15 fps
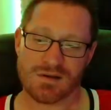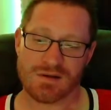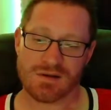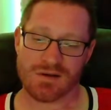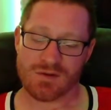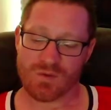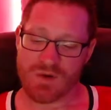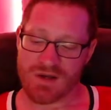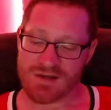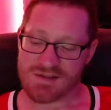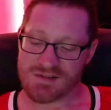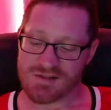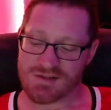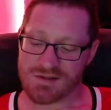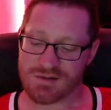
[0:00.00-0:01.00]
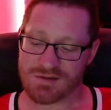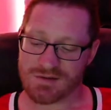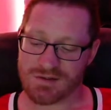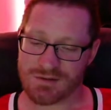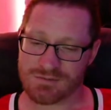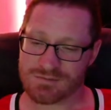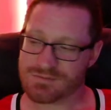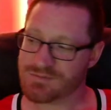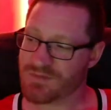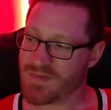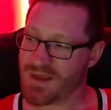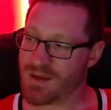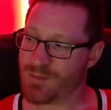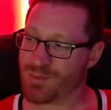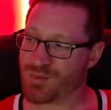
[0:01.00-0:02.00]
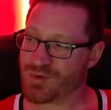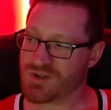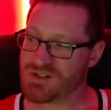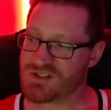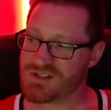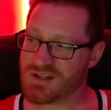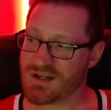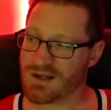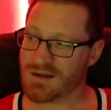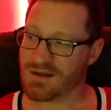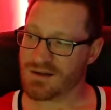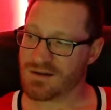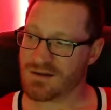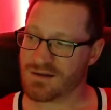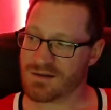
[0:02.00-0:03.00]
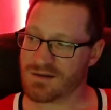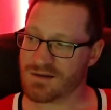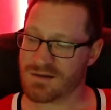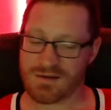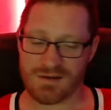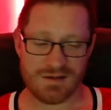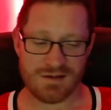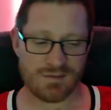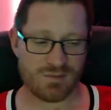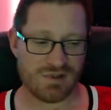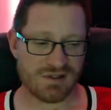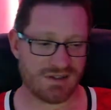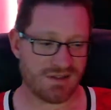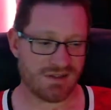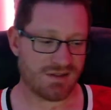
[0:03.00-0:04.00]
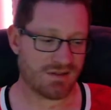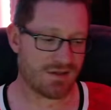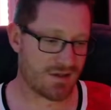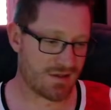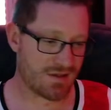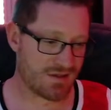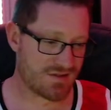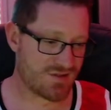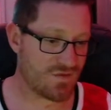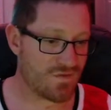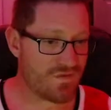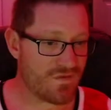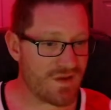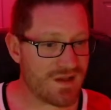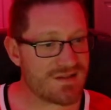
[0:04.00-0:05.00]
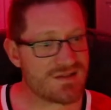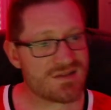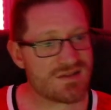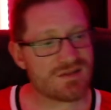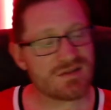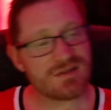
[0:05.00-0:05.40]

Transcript: otherwise, you know, I appreciate the ability to vent